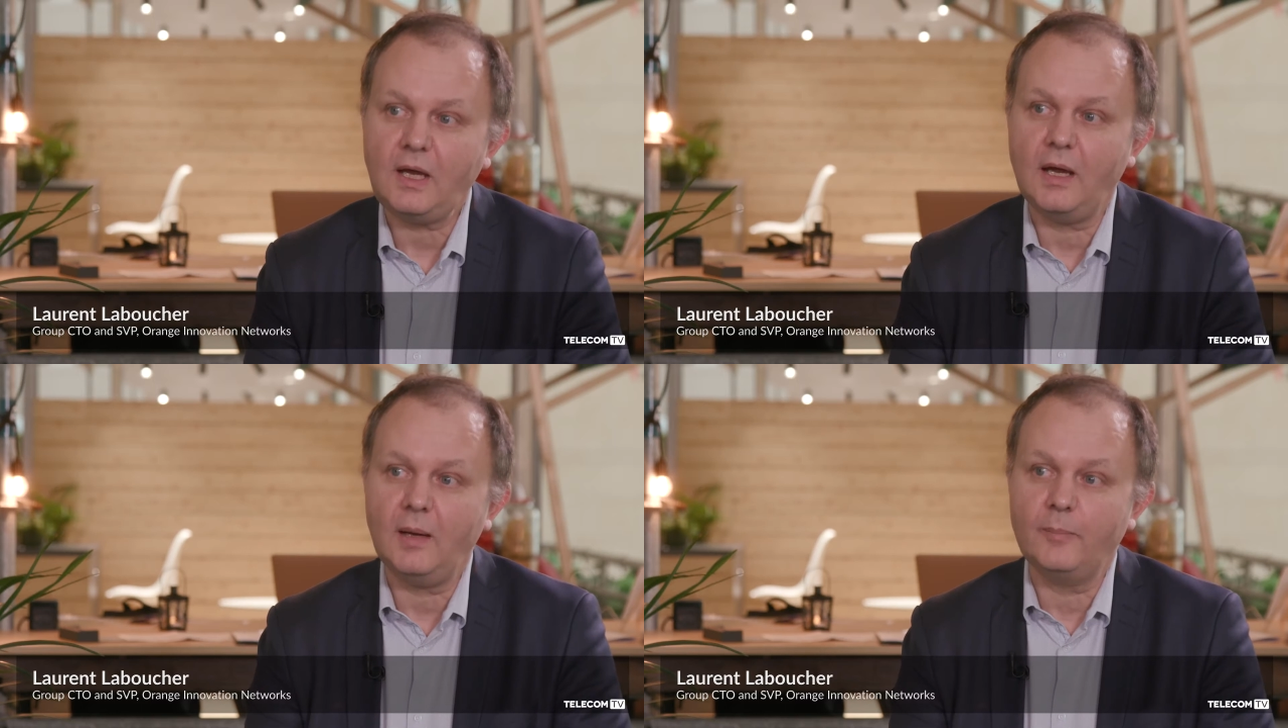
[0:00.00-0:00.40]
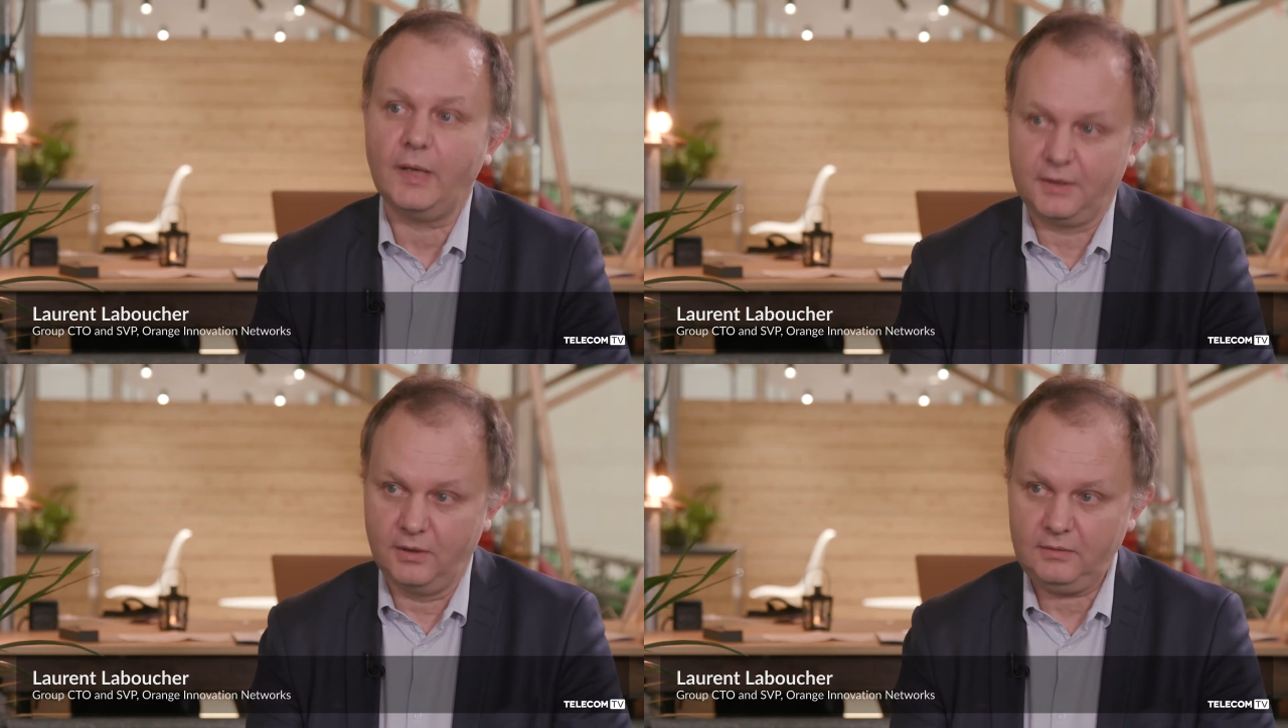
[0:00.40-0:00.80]

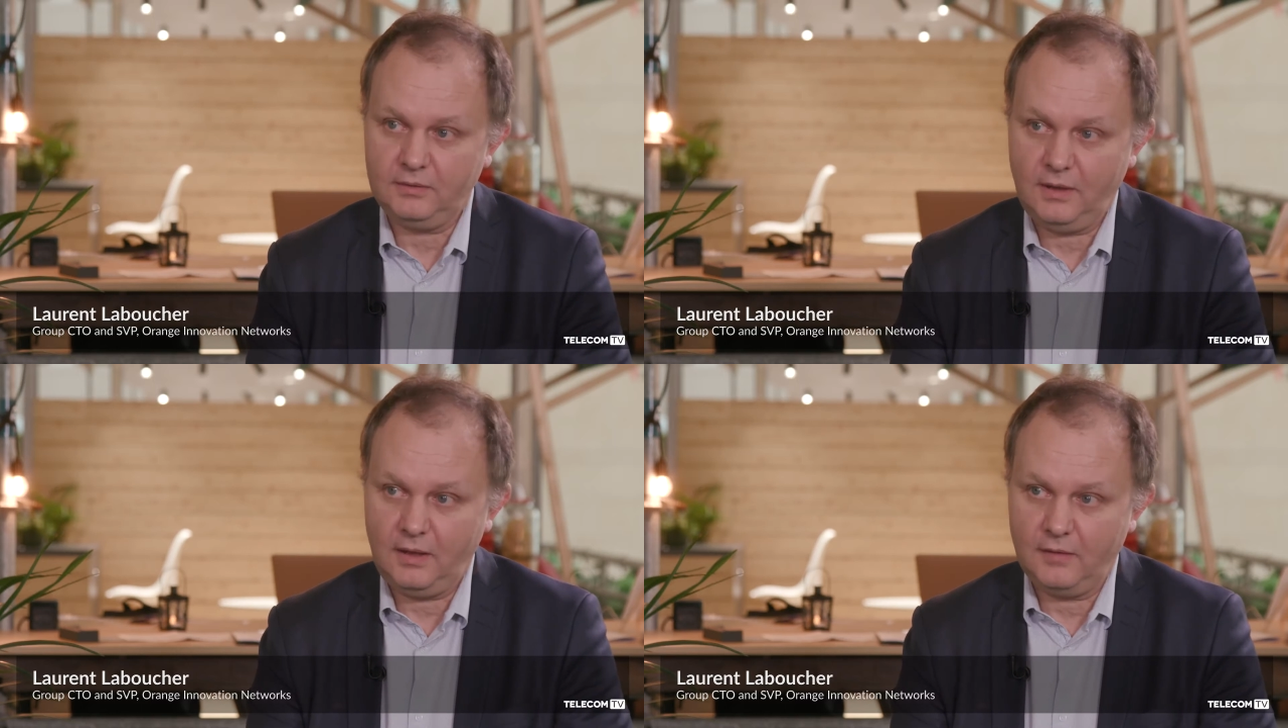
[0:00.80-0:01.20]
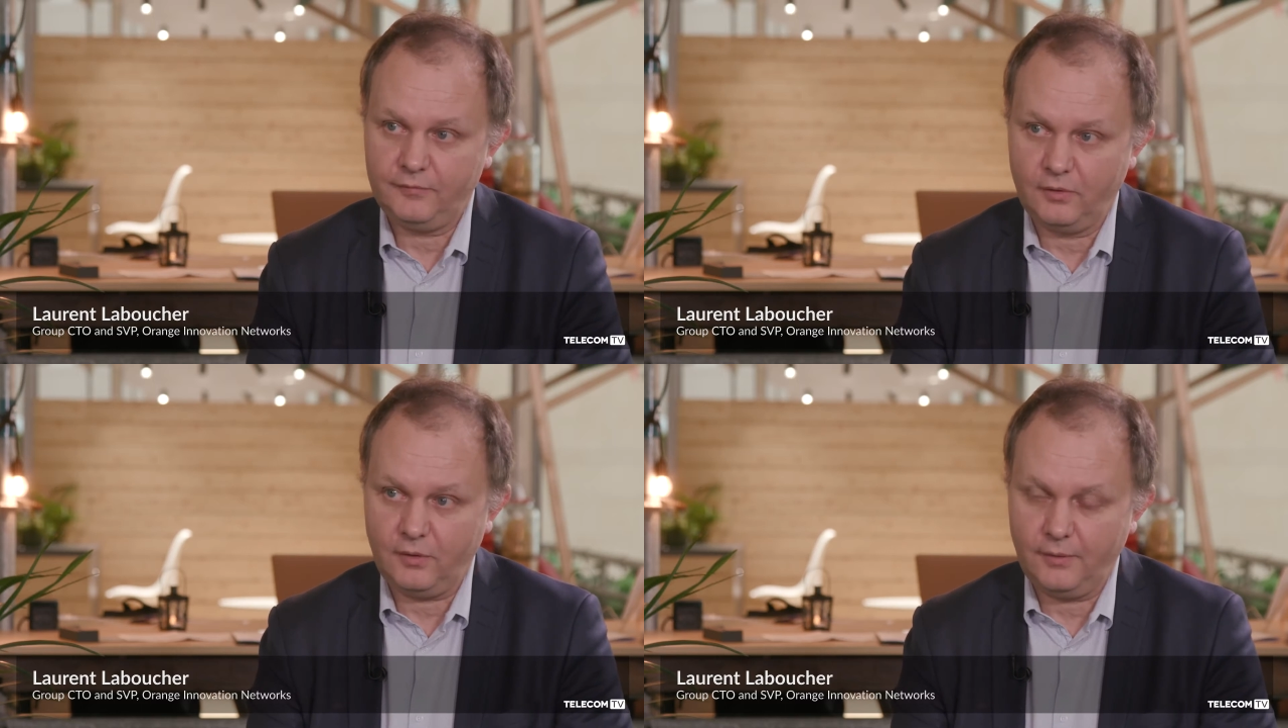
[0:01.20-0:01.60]
partner
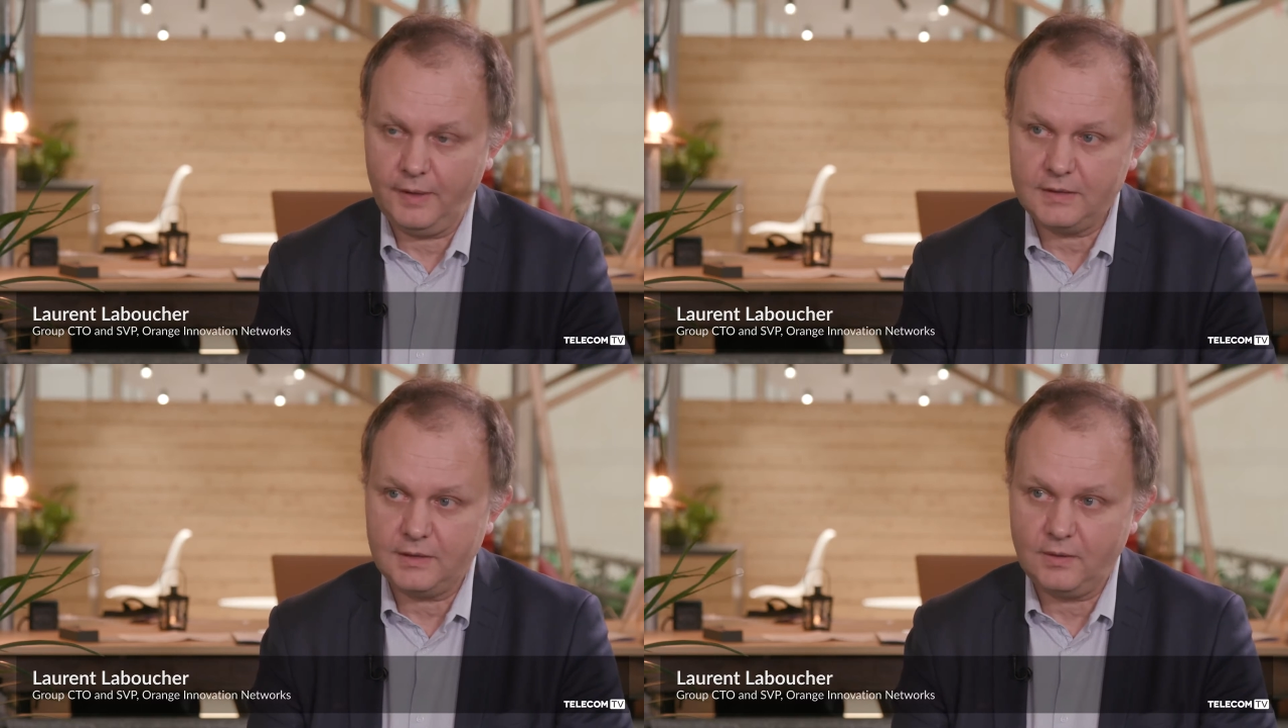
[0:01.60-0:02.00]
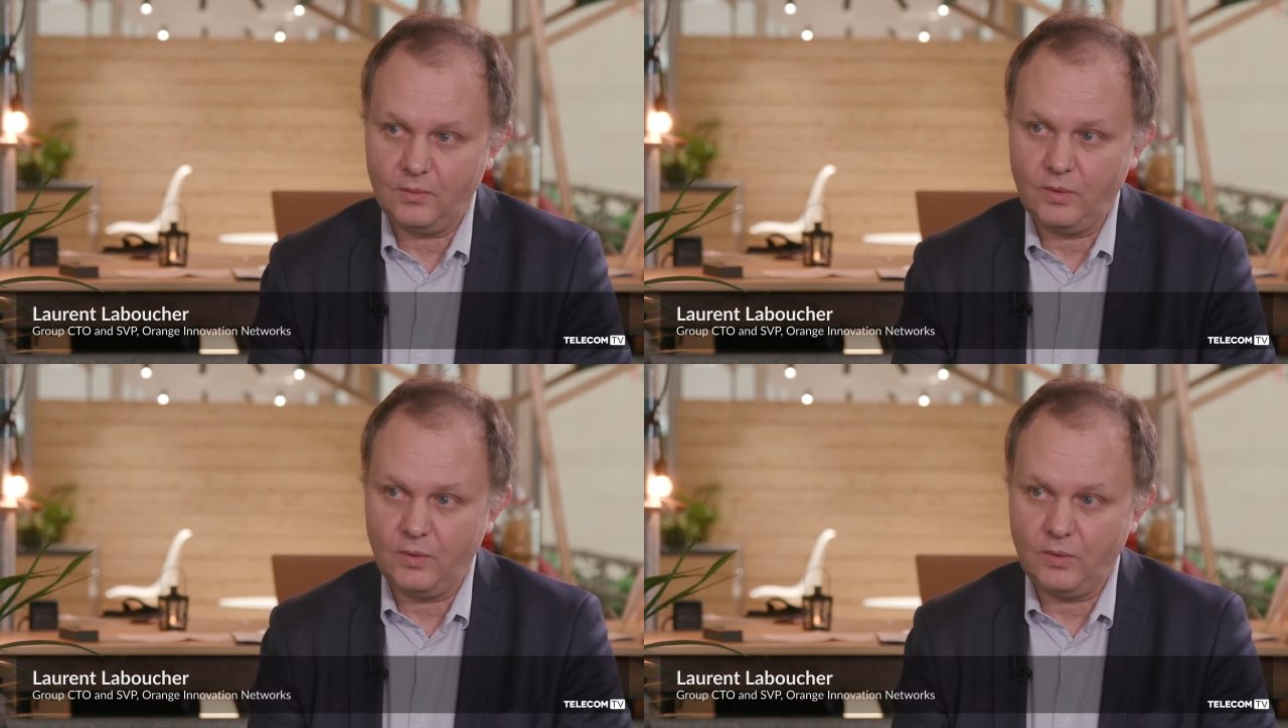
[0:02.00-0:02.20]
for Orange.